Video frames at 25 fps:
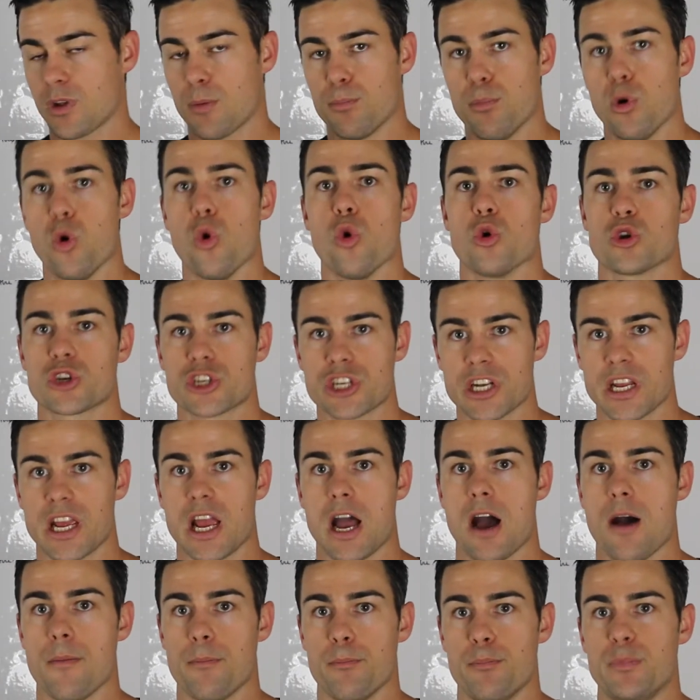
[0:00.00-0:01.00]
portioning
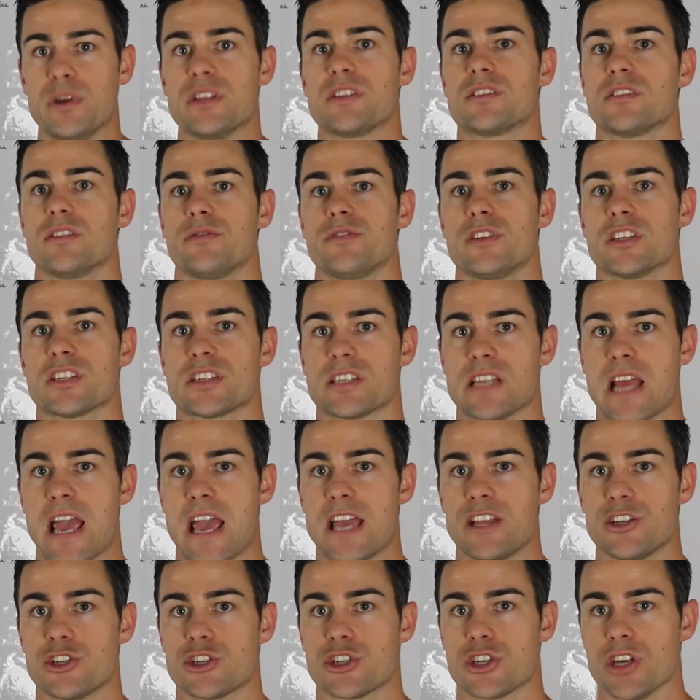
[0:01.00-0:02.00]
up bits of the
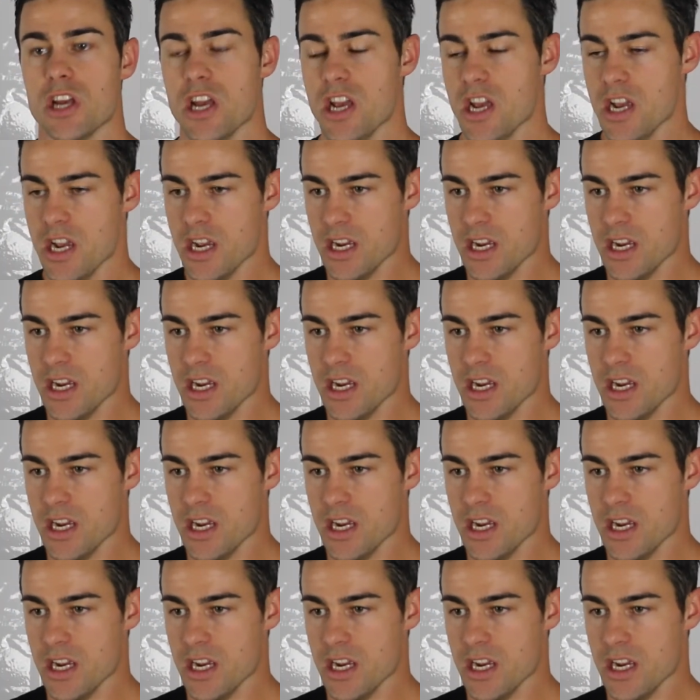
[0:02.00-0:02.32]
snatch